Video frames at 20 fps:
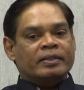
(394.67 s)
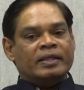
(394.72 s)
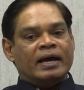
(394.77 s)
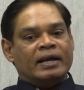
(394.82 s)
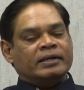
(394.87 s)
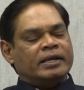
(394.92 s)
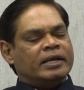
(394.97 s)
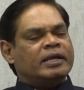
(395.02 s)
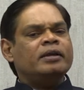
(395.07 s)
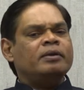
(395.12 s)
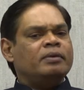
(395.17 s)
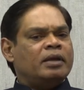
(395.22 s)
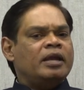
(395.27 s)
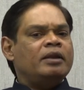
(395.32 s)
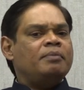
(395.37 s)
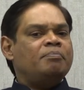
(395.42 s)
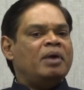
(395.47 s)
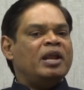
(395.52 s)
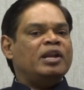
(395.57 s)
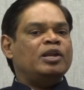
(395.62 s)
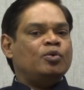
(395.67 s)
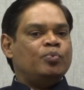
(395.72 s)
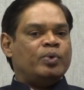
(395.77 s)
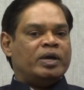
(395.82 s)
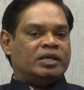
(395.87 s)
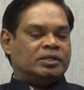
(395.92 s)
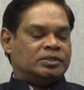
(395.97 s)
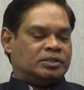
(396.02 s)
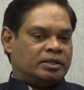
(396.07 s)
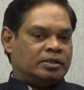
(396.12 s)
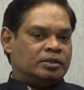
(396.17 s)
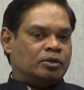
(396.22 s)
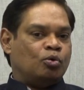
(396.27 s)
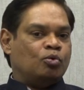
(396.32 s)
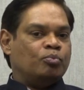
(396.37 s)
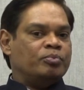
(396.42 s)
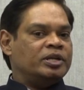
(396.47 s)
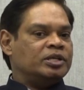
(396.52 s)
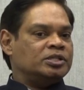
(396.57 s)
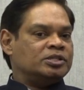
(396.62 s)
That in many ways, and the
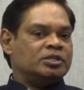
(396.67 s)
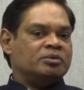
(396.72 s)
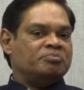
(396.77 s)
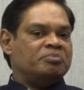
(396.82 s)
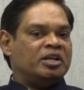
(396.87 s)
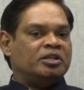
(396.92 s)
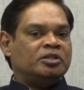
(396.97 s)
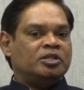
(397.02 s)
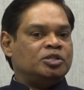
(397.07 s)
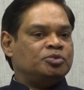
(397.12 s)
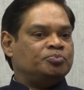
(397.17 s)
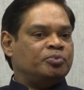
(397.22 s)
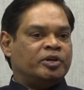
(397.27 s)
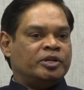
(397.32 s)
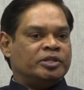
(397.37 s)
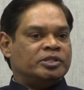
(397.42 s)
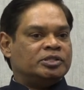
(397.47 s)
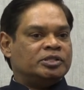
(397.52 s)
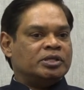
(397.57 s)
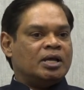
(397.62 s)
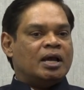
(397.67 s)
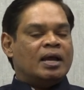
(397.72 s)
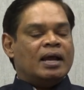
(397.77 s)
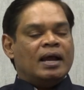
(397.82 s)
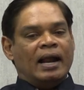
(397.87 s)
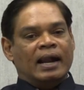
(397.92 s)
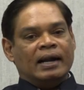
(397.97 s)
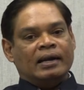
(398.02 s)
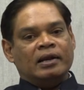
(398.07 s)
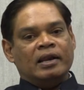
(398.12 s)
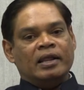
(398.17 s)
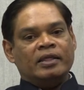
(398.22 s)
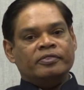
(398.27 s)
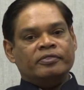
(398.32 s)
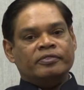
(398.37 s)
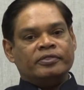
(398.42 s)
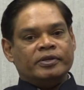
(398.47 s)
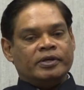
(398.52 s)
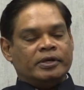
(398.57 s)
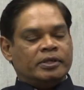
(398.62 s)
Home Minister made these points at
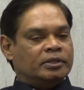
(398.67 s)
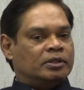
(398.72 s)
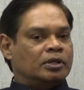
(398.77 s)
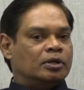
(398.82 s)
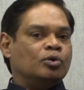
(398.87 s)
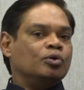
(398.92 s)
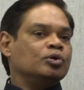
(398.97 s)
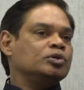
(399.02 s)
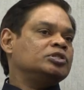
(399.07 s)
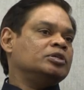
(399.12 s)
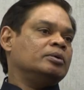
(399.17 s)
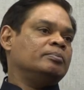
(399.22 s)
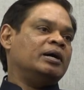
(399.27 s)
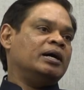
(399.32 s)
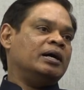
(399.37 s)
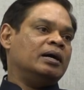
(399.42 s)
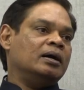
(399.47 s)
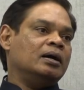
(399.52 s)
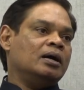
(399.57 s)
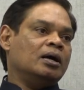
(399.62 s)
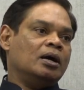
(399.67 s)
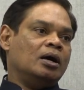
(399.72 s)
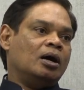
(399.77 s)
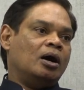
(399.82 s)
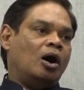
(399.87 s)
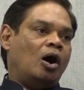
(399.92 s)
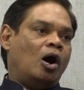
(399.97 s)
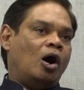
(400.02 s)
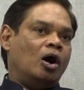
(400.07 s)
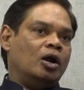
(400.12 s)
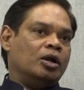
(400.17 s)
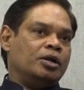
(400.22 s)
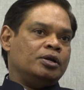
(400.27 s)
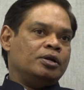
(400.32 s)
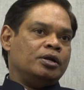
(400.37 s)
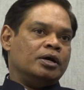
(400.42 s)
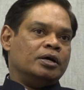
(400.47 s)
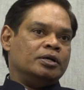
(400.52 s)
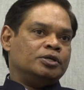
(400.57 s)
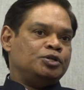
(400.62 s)
length in the Lok Sabha
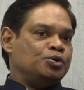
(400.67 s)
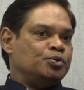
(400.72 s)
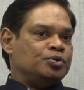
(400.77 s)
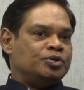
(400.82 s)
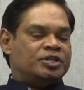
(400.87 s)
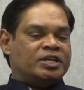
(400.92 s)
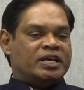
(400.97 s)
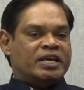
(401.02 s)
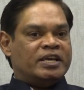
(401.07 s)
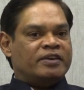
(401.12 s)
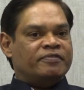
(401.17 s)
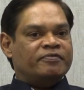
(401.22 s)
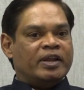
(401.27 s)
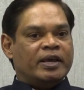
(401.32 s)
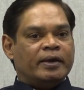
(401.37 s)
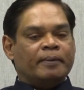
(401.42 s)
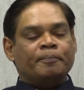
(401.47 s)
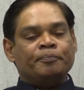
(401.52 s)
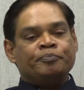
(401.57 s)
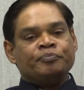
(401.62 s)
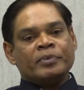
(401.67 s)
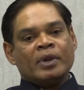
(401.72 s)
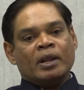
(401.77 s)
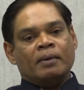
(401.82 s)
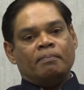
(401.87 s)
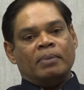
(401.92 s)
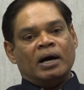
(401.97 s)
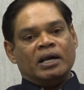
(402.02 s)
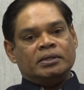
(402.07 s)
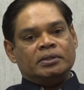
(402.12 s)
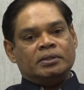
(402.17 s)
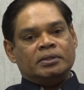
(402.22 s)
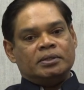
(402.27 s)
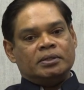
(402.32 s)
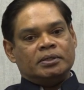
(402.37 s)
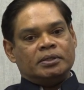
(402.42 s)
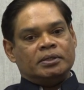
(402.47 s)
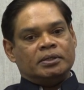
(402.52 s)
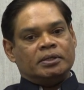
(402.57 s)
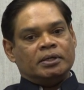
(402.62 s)
on Tuesday evening, but
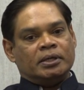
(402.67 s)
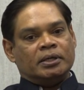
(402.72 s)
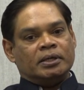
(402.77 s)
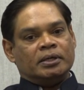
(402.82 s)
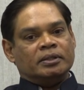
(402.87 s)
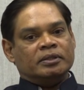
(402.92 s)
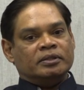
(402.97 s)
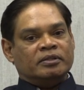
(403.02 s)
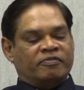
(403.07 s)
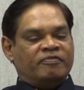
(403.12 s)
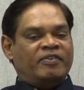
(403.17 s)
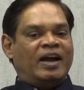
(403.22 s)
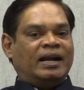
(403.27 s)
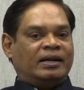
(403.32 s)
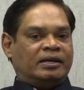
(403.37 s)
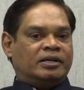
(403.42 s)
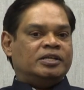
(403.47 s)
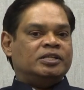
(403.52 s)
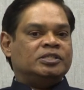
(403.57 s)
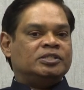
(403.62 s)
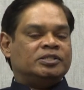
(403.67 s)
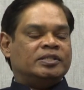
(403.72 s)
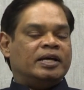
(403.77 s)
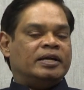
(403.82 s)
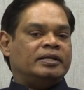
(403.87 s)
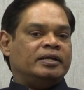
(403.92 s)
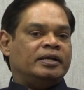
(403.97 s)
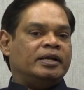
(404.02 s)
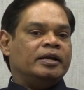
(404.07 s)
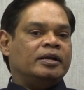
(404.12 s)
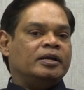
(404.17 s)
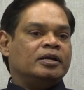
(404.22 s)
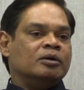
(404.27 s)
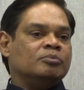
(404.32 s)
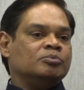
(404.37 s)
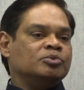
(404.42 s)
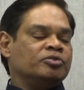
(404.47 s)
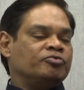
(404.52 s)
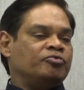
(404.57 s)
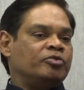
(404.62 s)
the fact is that in
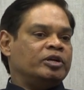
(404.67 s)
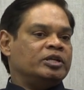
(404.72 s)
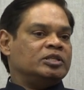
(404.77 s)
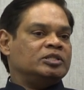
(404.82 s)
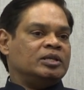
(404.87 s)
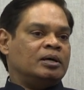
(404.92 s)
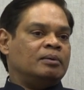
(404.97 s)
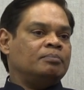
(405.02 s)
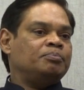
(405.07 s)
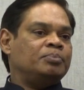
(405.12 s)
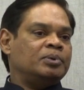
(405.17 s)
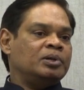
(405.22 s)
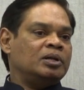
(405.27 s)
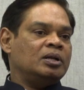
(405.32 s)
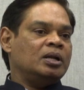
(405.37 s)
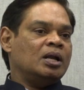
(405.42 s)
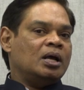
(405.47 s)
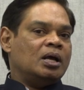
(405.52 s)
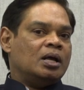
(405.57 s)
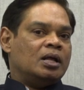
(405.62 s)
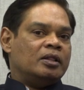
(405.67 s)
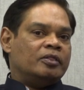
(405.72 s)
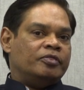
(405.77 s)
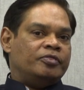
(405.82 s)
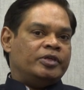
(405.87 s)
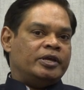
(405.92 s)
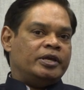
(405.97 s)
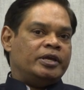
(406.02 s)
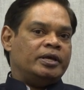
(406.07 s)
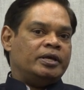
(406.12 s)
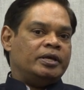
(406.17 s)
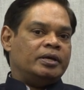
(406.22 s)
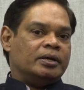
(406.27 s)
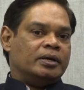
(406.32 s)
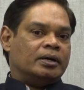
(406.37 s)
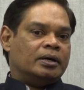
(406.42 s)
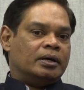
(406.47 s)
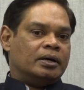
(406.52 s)
terms of, for example, the